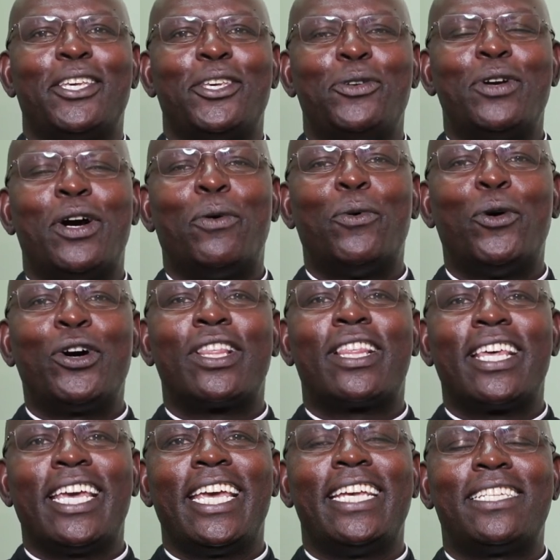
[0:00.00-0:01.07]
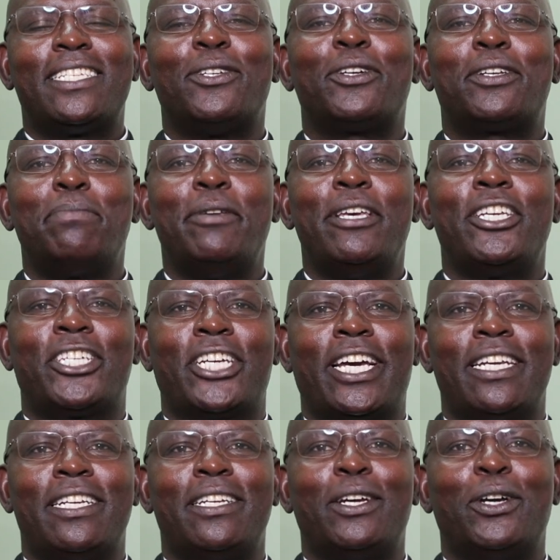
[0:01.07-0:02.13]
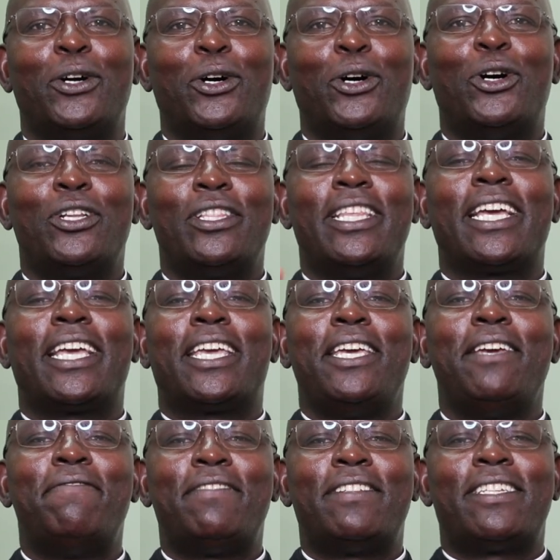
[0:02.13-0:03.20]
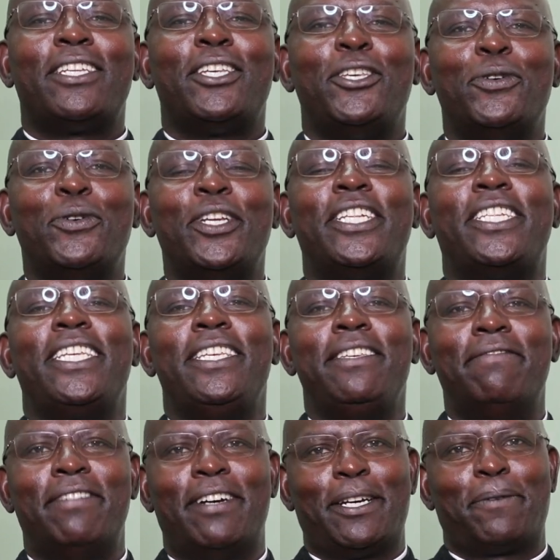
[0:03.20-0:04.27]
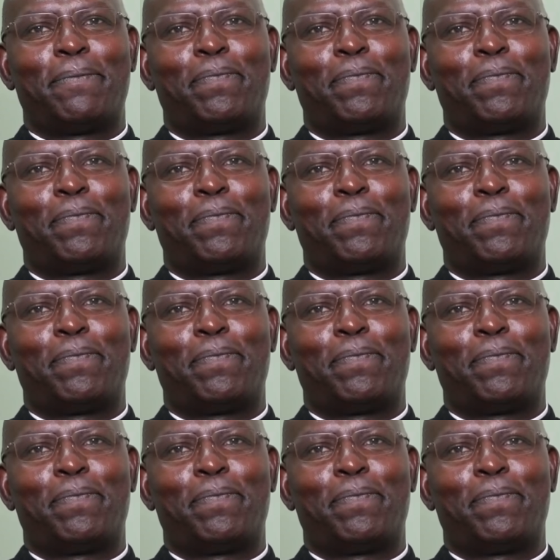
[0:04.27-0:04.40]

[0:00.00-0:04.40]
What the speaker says: Your worth is not measured on the gifts you receive.